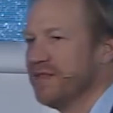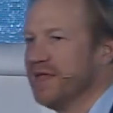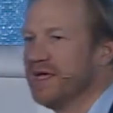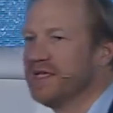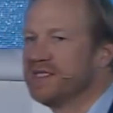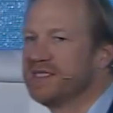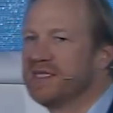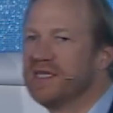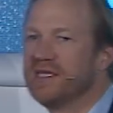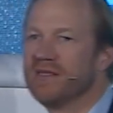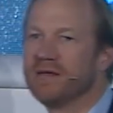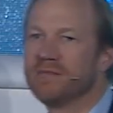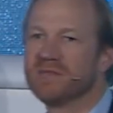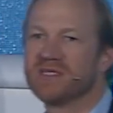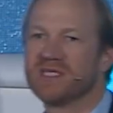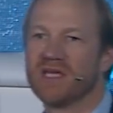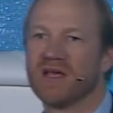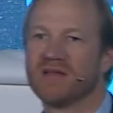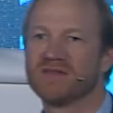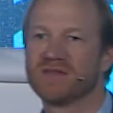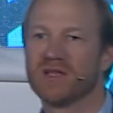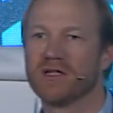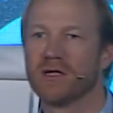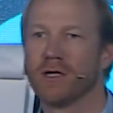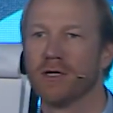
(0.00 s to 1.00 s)
They see
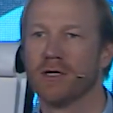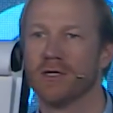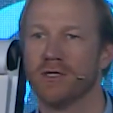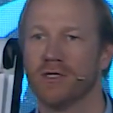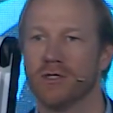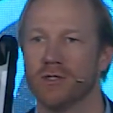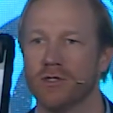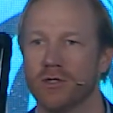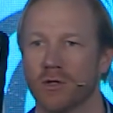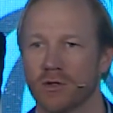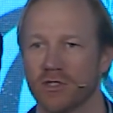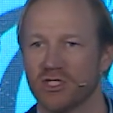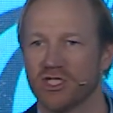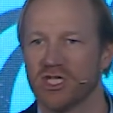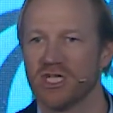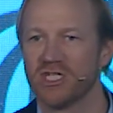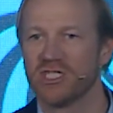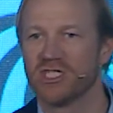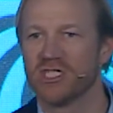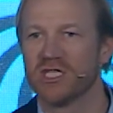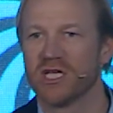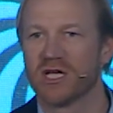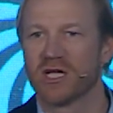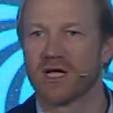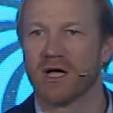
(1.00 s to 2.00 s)
themselves as a
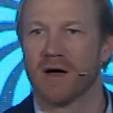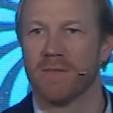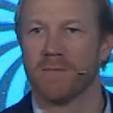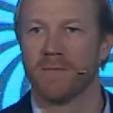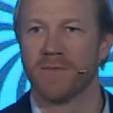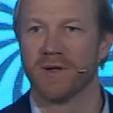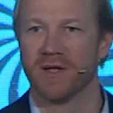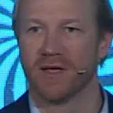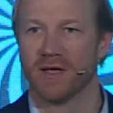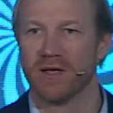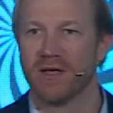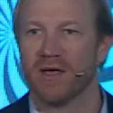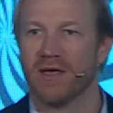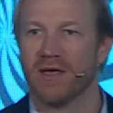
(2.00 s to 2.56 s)
logistic company.